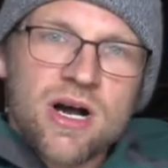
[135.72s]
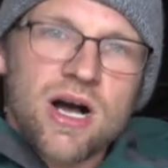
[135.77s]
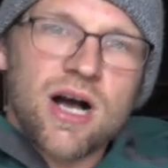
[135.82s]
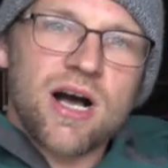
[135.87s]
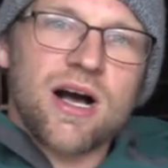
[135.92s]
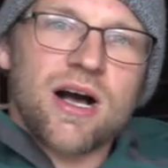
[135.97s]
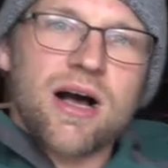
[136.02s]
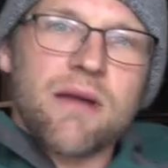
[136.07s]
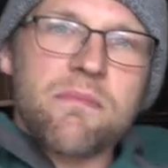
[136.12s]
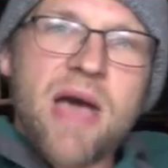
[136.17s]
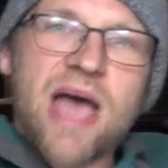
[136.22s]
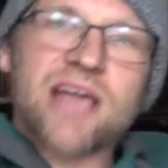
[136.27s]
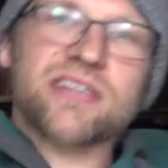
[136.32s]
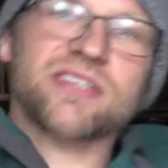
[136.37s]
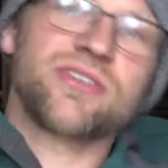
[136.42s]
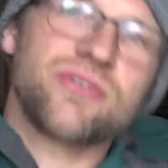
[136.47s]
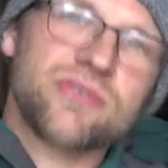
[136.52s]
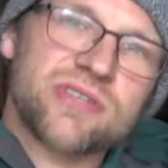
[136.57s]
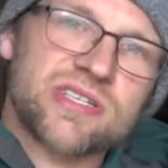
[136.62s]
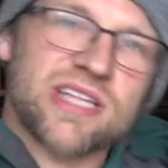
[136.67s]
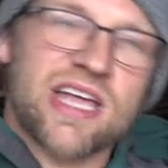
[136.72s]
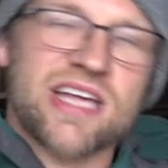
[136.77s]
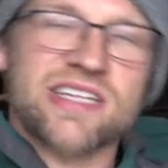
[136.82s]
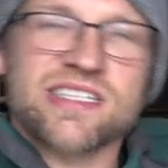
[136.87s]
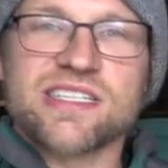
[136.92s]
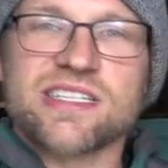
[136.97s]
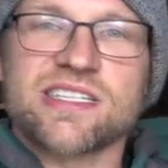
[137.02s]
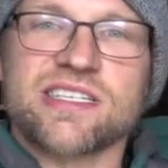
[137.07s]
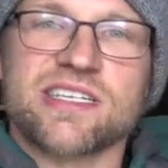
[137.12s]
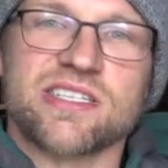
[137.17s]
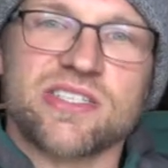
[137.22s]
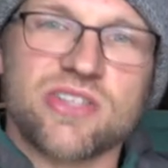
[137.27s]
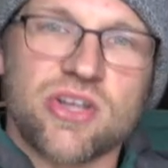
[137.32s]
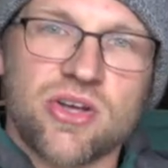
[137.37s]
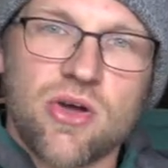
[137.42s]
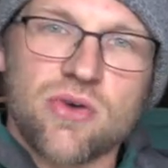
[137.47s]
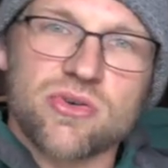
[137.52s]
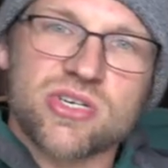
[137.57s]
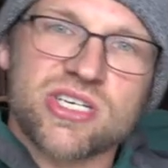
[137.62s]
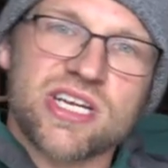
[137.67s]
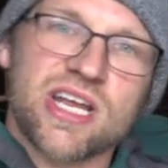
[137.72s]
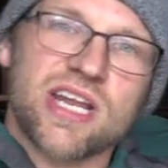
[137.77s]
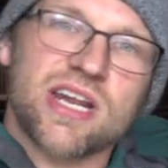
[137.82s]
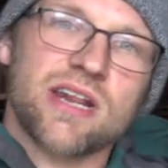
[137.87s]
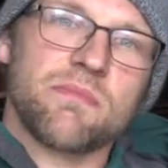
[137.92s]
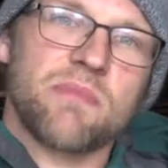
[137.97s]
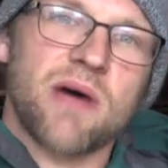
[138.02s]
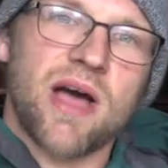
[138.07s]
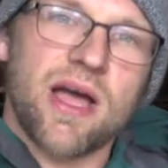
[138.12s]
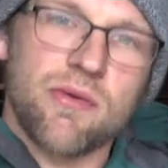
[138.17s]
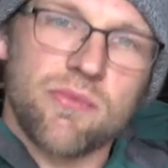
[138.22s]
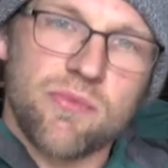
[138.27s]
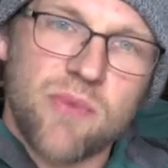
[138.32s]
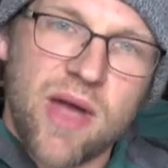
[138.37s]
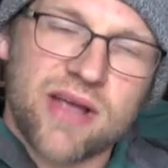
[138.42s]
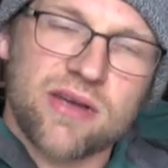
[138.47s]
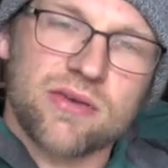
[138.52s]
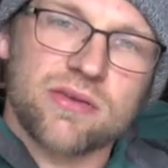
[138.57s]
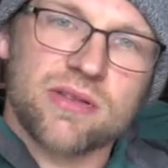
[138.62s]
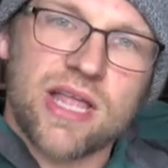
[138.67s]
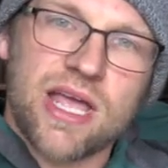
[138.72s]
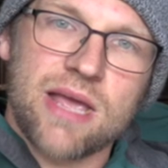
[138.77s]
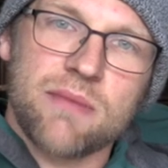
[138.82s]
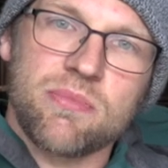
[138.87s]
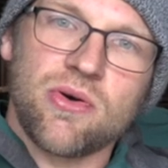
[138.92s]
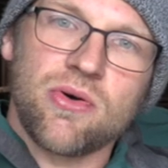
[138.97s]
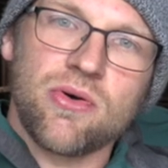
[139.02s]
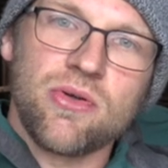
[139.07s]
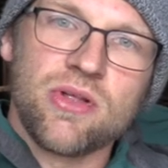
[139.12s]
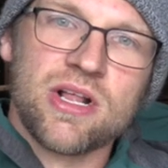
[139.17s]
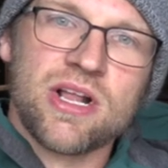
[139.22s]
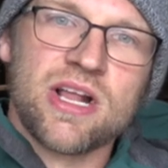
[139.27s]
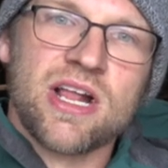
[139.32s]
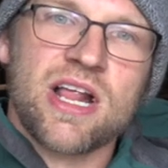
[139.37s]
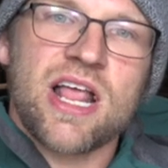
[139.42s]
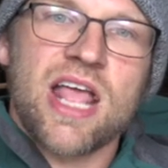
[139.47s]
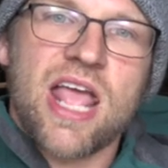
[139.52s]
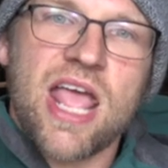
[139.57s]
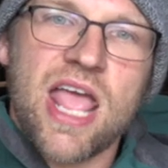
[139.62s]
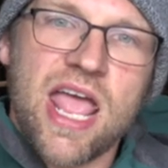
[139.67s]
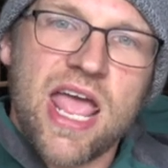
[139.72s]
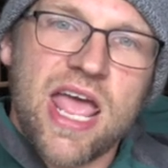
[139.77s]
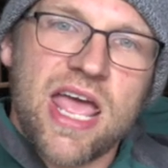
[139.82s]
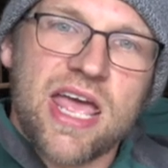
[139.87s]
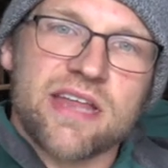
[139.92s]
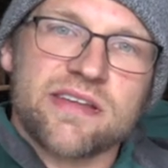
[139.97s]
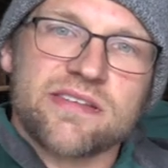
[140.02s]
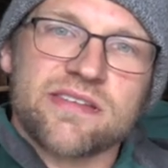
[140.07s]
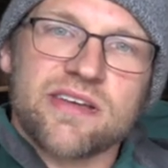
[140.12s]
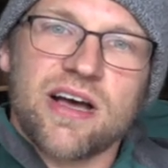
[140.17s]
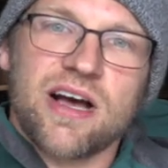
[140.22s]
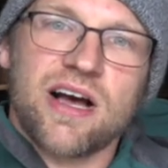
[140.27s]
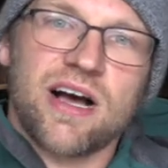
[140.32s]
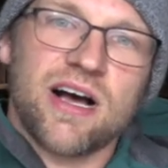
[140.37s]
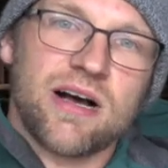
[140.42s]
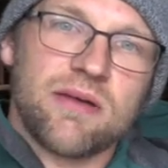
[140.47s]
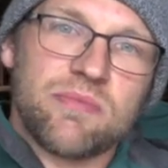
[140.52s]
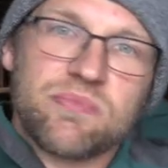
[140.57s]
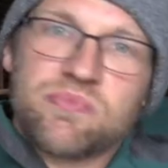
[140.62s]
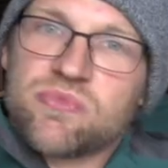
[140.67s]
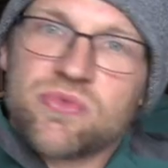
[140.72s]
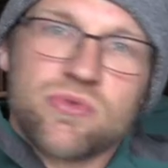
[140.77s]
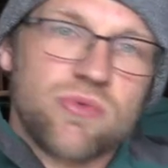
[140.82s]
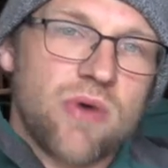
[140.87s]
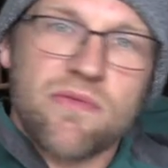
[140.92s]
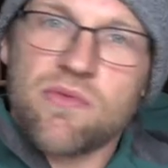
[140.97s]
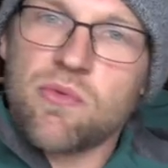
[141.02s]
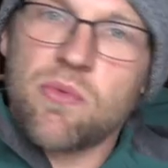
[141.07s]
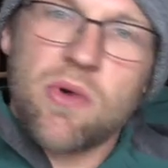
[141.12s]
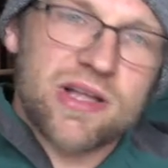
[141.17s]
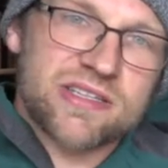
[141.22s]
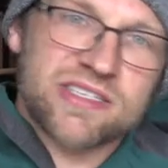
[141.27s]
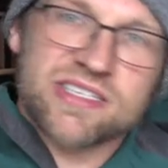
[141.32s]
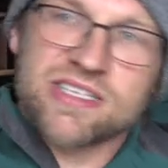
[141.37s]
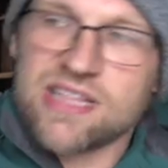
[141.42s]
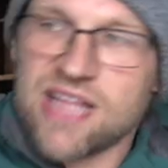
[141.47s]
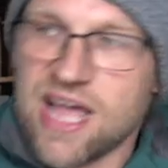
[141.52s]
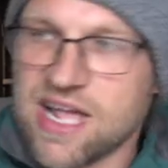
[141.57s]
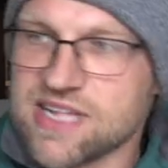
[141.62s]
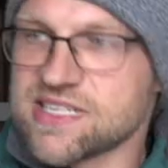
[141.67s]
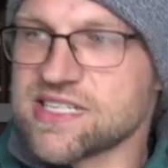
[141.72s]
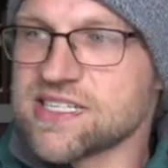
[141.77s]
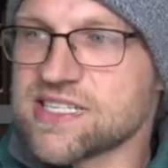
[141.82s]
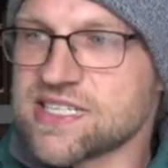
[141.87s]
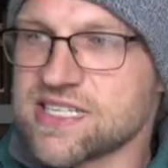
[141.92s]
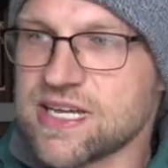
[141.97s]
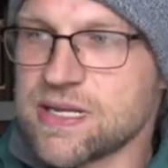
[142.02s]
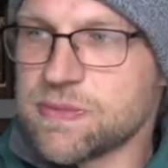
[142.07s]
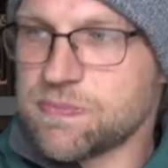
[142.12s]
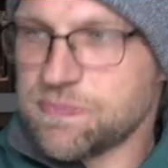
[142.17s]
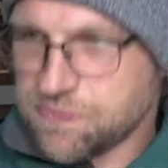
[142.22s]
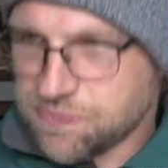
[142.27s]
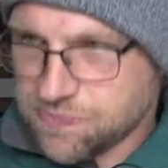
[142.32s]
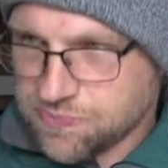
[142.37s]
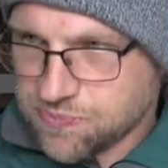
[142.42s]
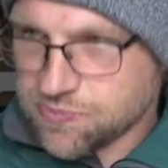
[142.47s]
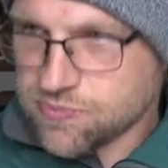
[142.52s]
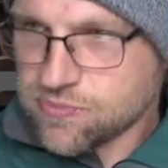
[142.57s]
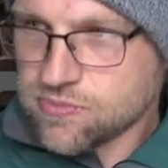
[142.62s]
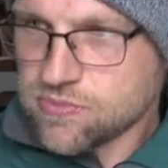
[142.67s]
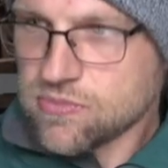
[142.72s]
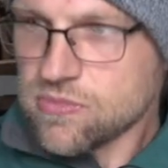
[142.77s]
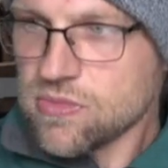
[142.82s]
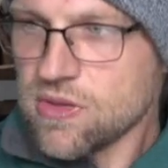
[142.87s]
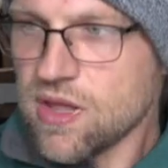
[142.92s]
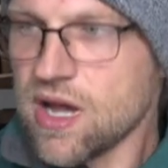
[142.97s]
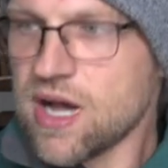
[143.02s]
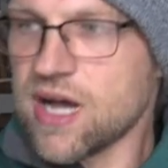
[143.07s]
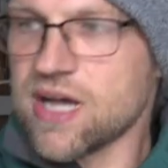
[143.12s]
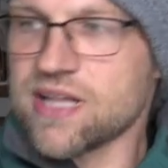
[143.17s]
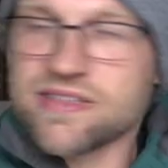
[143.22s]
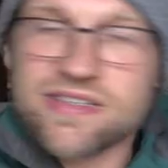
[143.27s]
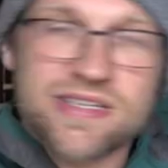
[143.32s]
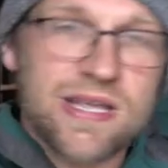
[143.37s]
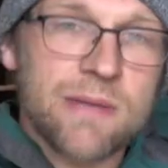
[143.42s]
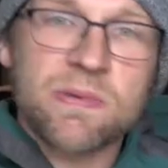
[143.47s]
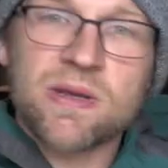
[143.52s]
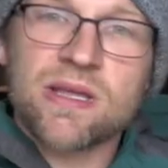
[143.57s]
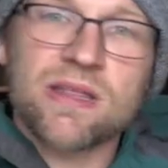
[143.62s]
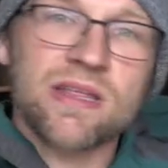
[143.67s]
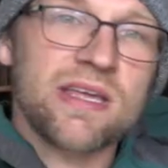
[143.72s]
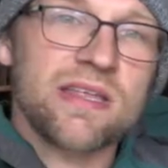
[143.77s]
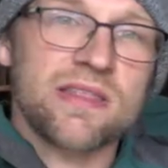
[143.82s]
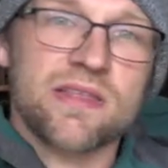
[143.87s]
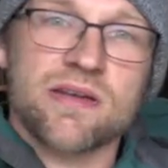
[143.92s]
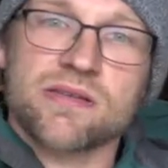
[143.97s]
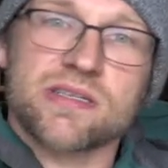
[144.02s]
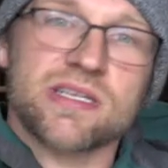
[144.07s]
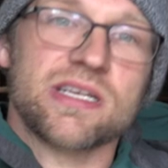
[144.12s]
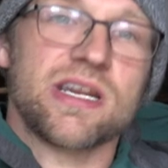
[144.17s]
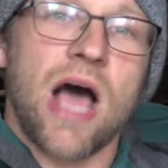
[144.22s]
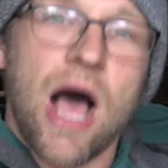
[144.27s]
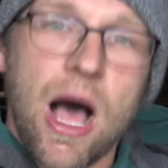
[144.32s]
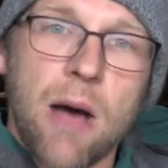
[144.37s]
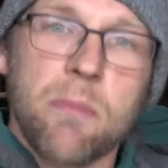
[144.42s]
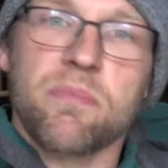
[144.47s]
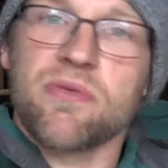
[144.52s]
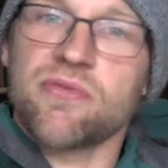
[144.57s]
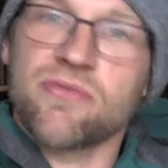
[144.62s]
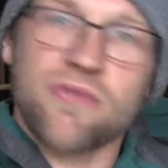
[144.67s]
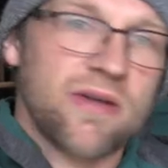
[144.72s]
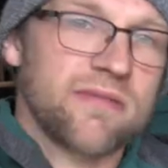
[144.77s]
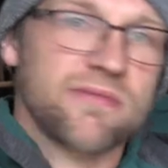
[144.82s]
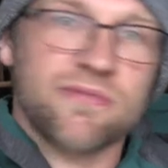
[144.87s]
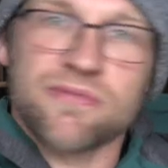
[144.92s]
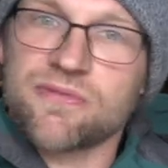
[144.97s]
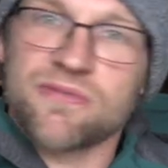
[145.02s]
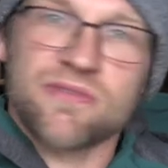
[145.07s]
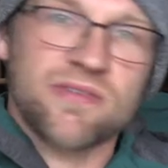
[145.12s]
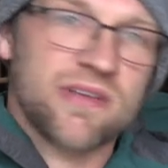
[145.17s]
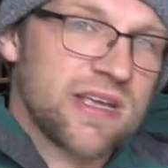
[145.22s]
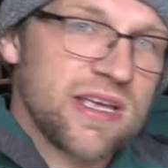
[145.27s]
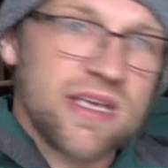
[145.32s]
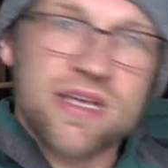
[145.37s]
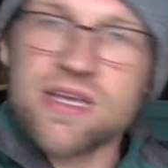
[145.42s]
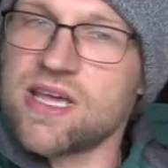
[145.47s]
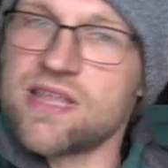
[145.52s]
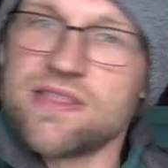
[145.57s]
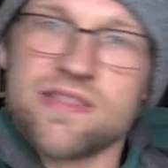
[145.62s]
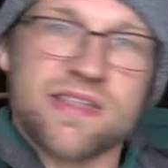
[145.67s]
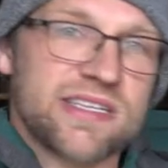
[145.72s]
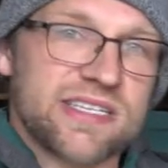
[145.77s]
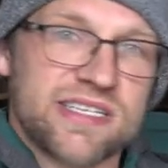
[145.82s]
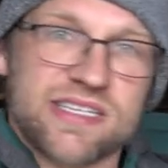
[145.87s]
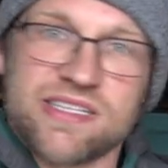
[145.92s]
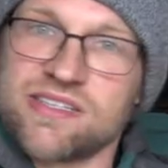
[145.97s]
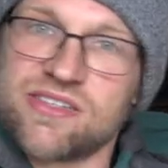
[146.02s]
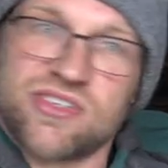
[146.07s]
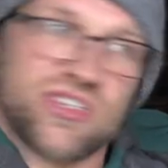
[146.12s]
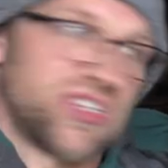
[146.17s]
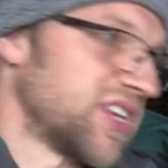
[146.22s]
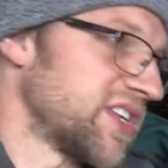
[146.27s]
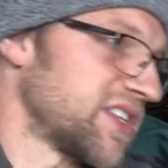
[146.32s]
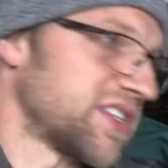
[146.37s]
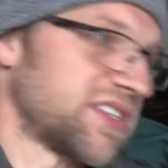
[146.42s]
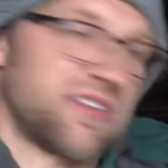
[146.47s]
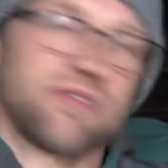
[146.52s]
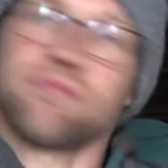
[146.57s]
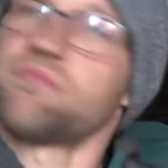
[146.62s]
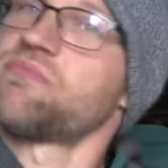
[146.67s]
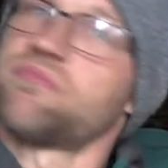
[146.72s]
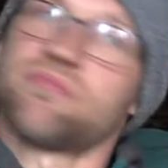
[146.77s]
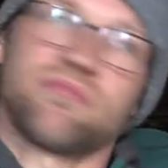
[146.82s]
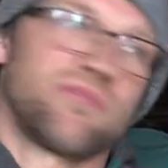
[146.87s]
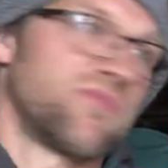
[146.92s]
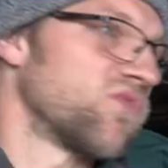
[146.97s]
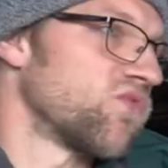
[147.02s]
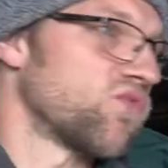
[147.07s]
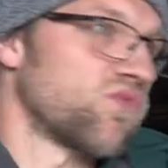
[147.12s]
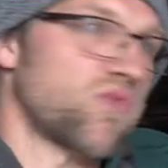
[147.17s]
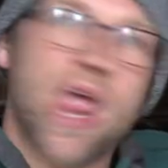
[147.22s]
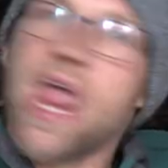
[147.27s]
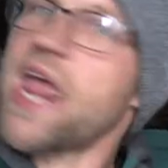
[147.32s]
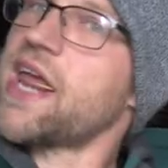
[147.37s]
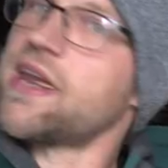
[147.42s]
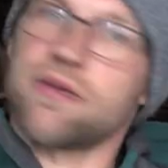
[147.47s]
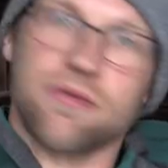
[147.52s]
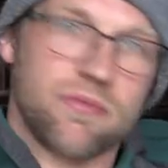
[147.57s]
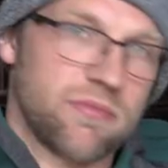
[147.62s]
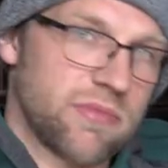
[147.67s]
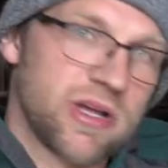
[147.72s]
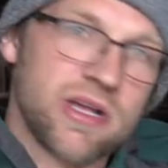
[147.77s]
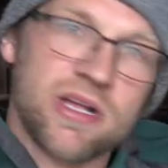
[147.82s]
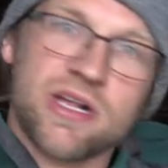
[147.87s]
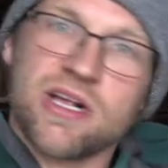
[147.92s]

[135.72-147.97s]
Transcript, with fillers: Uh, a master use license is negotiated by a record label and um, whoever wants to license it. Uh, typically, there's an upfront fee, and this is just random.